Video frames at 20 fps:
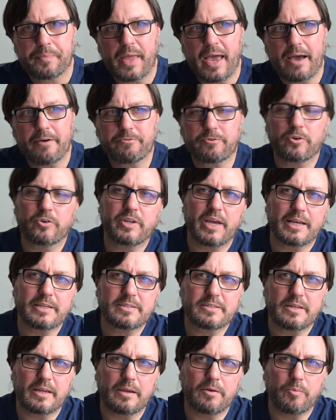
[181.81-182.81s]
After
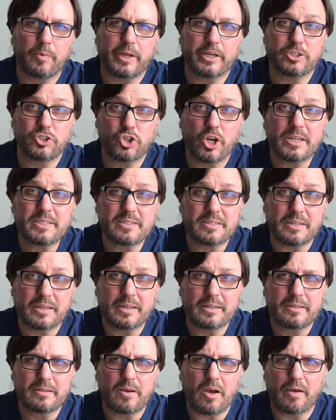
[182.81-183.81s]
testing, we adjust
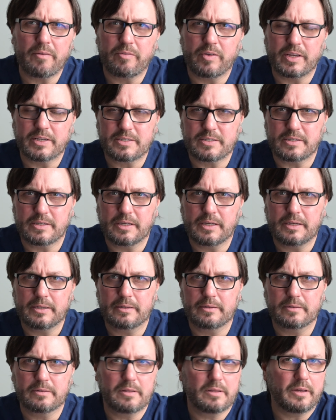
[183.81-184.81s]
it, obviously.
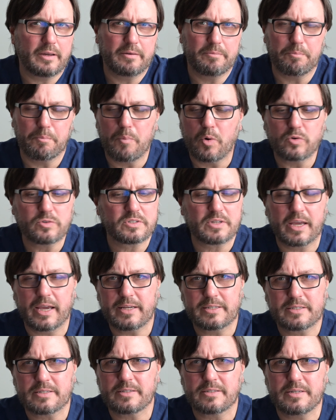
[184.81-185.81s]
Most
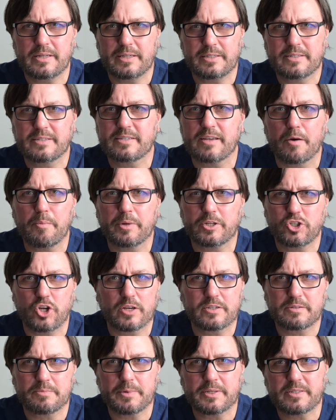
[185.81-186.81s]
cases need some
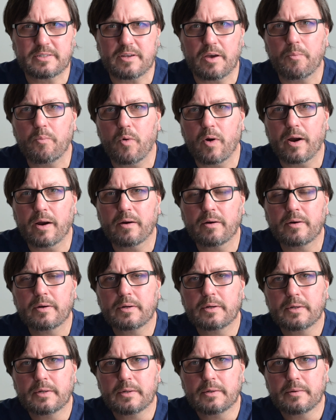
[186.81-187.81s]
adjustment somewhere
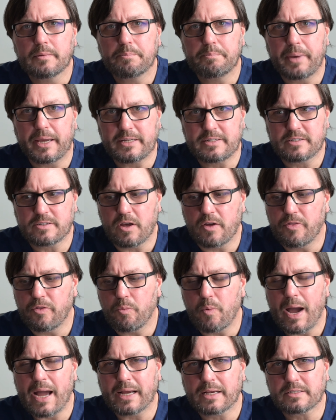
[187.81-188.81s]
based on the
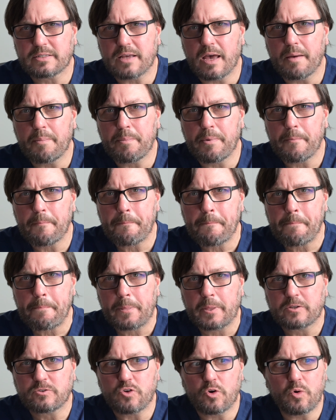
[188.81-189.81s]
wax up.
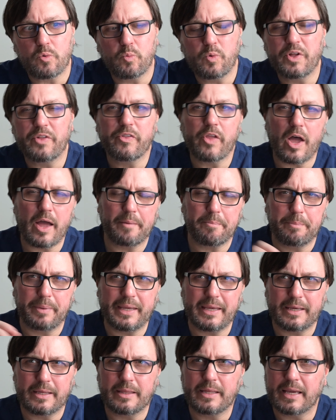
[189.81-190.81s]
So it will not
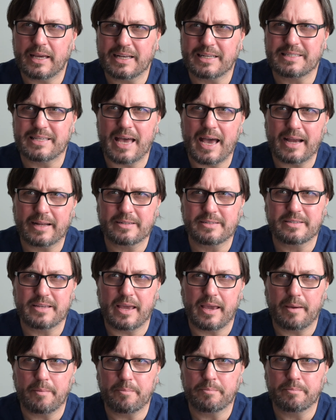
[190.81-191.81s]
be the exact
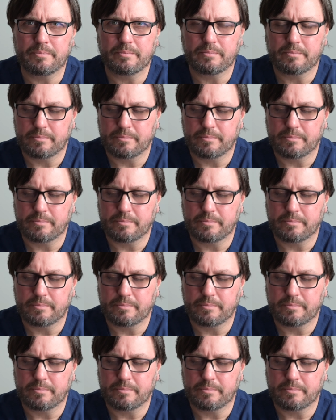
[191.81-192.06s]
same,